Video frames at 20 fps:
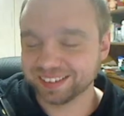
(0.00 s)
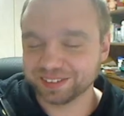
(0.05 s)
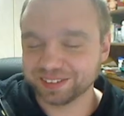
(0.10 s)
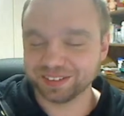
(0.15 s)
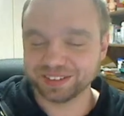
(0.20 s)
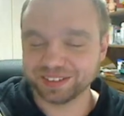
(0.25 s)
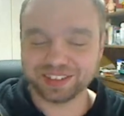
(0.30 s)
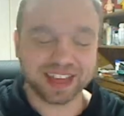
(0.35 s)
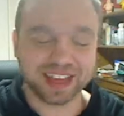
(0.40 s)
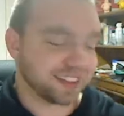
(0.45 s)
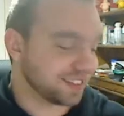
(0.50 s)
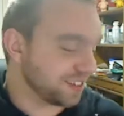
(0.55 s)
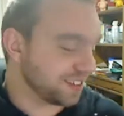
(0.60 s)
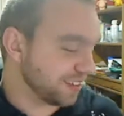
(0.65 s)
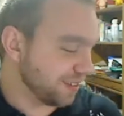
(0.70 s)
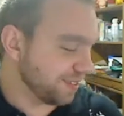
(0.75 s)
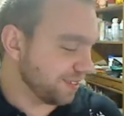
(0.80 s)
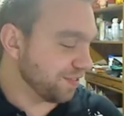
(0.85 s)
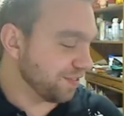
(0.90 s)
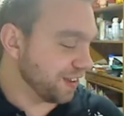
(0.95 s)
That's
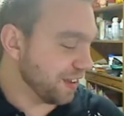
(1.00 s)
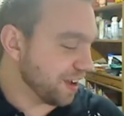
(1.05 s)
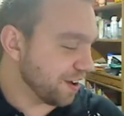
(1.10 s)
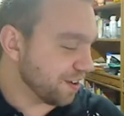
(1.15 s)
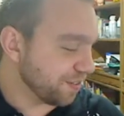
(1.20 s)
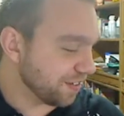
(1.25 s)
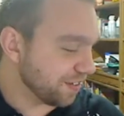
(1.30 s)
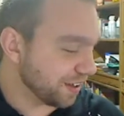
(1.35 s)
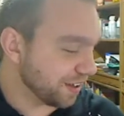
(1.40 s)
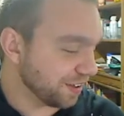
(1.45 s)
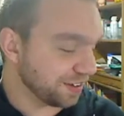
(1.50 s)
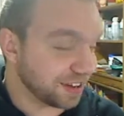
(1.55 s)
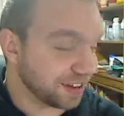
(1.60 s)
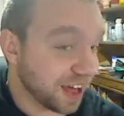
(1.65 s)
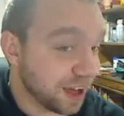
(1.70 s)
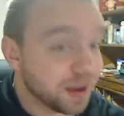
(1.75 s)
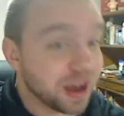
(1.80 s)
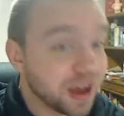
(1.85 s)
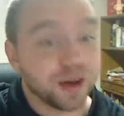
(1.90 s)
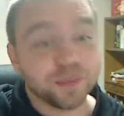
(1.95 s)
a video for another
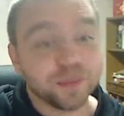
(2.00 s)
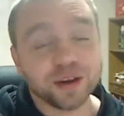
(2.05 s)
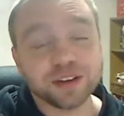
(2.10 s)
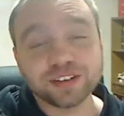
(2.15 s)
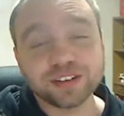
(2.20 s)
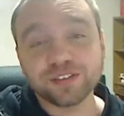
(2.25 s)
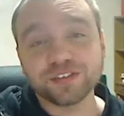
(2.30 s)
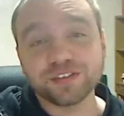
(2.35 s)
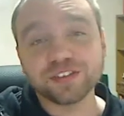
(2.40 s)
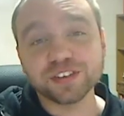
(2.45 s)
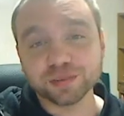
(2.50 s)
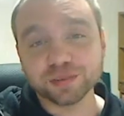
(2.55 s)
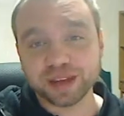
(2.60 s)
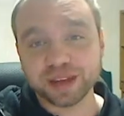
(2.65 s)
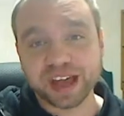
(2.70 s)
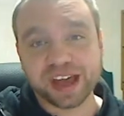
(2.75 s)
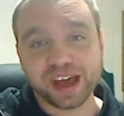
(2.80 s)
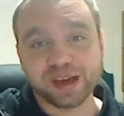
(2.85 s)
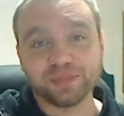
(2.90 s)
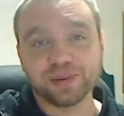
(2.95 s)
time. I was at film
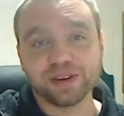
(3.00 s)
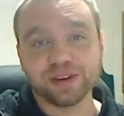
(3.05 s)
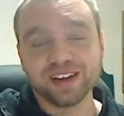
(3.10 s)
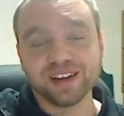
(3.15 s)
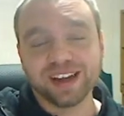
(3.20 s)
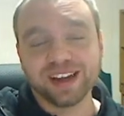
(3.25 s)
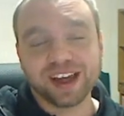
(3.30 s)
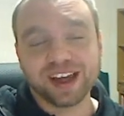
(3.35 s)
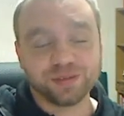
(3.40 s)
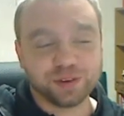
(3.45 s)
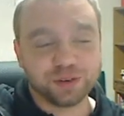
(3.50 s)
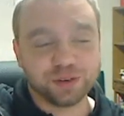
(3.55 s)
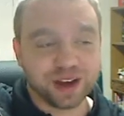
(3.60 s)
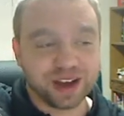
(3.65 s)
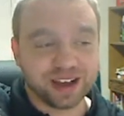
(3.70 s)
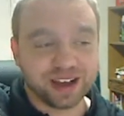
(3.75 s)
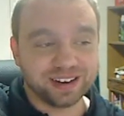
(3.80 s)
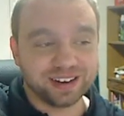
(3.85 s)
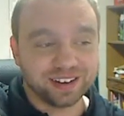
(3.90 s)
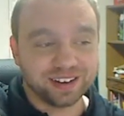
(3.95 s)
camp, and we
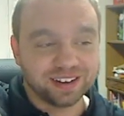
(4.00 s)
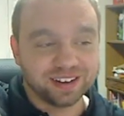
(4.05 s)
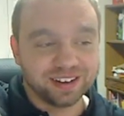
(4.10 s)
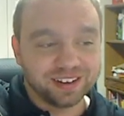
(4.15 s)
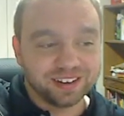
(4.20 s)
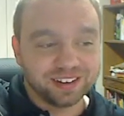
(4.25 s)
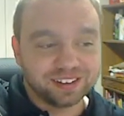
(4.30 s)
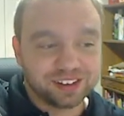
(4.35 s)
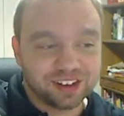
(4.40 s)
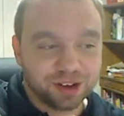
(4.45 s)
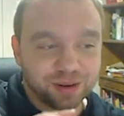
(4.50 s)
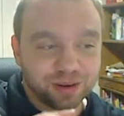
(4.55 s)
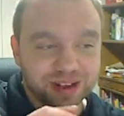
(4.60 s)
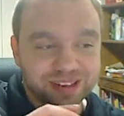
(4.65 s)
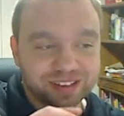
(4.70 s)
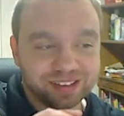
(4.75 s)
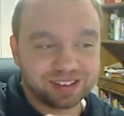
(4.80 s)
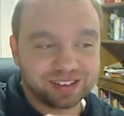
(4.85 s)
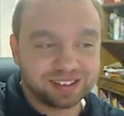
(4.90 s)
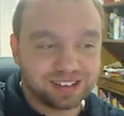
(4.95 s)
went. So I
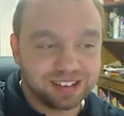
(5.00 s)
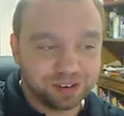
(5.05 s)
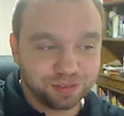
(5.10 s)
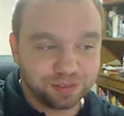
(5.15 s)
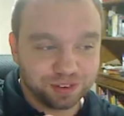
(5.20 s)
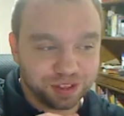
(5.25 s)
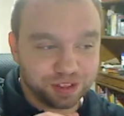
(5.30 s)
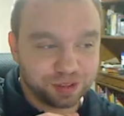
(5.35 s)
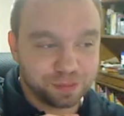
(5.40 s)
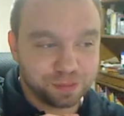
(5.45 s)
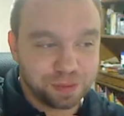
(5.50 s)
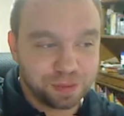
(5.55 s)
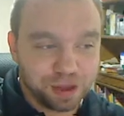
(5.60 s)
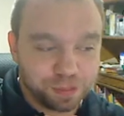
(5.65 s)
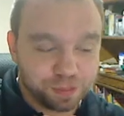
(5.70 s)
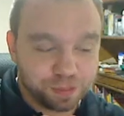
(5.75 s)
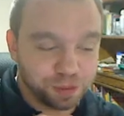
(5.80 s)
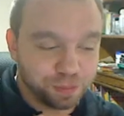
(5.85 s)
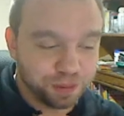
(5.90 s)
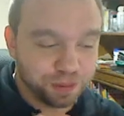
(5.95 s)
did see it with other
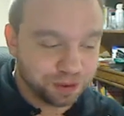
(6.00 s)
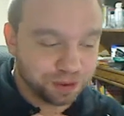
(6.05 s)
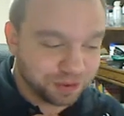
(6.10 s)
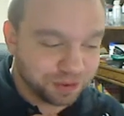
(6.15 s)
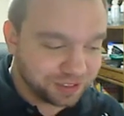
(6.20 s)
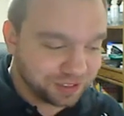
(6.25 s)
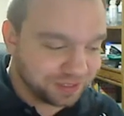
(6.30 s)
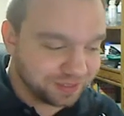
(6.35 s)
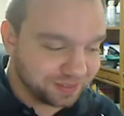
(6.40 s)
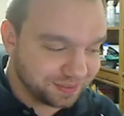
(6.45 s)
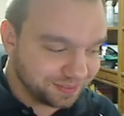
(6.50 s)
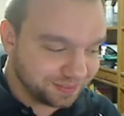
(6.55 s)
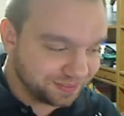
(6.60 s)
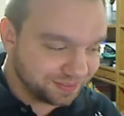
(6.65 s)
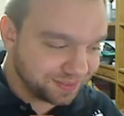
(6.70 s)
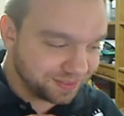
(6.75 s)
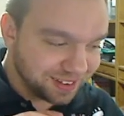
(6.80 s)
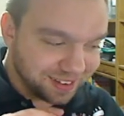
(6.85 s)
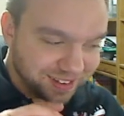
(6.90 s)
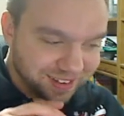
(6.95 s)
people, but it wasn't.
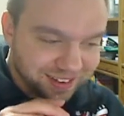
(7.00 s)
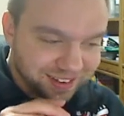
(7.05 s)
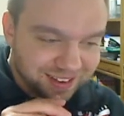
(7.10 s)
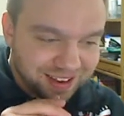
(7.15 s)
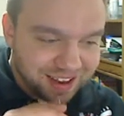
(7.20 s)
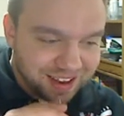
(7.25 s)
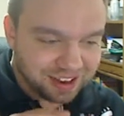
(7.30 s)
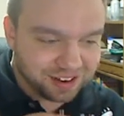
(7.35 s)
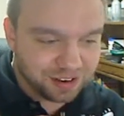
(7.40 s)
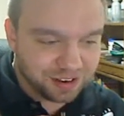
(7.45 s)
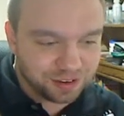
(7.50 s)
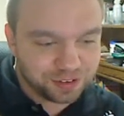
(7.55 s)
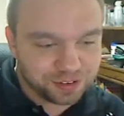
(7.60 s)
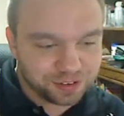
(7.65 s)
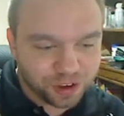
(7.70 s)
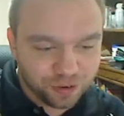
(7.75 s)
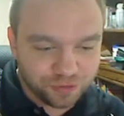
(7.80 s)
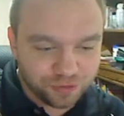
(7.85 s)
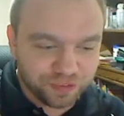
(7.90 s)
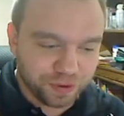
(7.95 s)
And it was
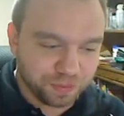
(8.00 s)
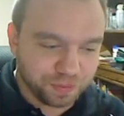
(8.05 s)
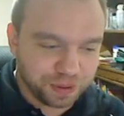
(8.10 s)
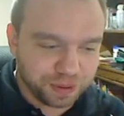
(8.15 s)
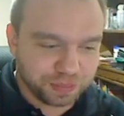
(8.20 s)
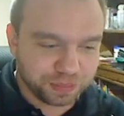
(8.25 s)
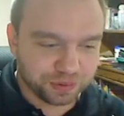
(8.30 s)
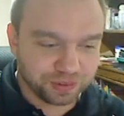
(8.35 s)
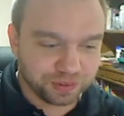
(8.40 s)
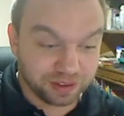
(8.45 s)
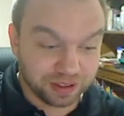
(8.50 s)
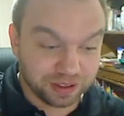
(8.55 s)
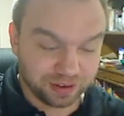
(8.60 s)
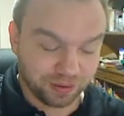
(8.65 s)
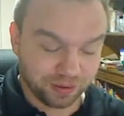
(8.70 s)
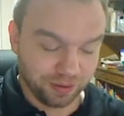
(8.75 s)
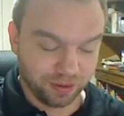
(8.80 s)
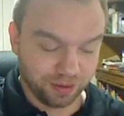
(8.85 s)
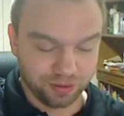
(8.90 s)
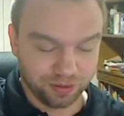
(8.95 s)
all film people, and they're like,
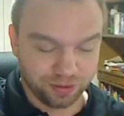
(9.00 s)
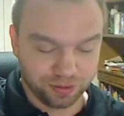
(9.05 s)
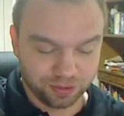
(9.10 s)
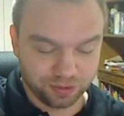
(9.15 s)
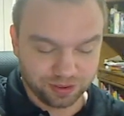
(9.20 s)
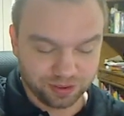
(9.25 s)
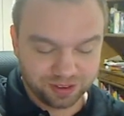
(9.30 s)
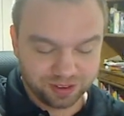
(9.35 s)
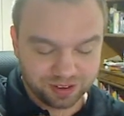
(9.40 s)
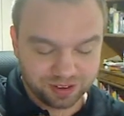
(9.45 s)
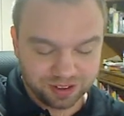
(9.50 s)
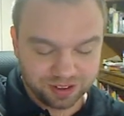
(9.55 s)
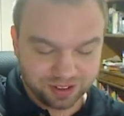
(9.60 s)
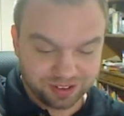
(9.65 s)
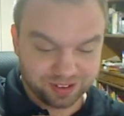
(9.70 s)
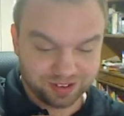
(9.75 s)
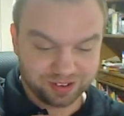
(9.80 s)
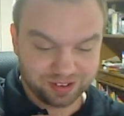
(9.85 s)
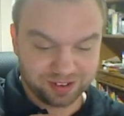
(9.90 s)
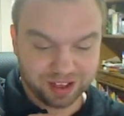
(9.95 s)
oh,
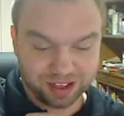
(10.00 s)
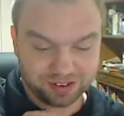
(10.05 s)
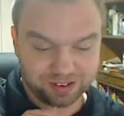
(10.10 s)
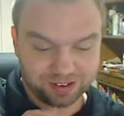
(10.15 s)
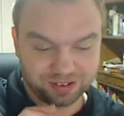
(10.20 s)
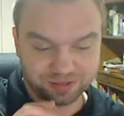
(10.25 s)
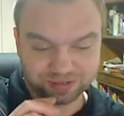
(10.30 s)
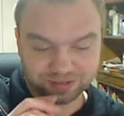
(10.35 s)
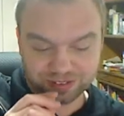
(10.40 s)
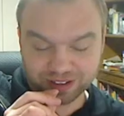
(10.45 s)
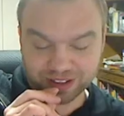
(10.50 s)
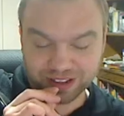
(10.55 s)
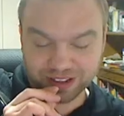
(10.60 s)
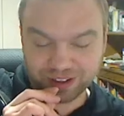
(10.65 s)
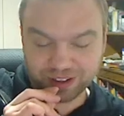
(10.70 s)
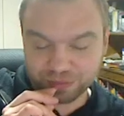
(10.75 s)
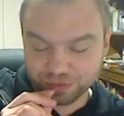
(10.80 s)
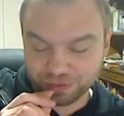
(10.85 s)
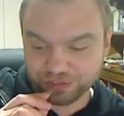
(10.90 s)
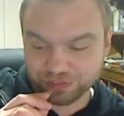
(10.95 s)
I don't
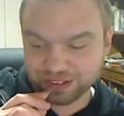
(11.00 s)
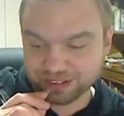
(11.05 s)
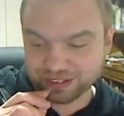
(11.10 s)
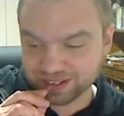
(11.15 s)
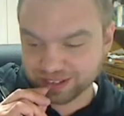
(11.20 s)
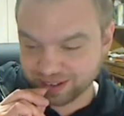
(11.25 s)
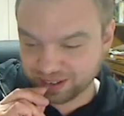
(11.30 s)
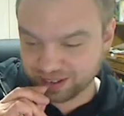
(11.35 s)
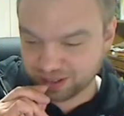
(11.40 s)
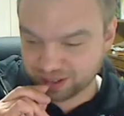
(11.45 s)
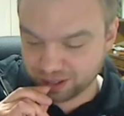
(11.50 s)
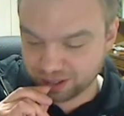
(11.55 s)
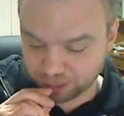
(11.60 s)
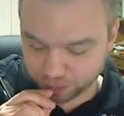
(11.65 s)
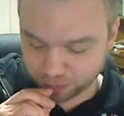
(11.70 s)
like movies like this.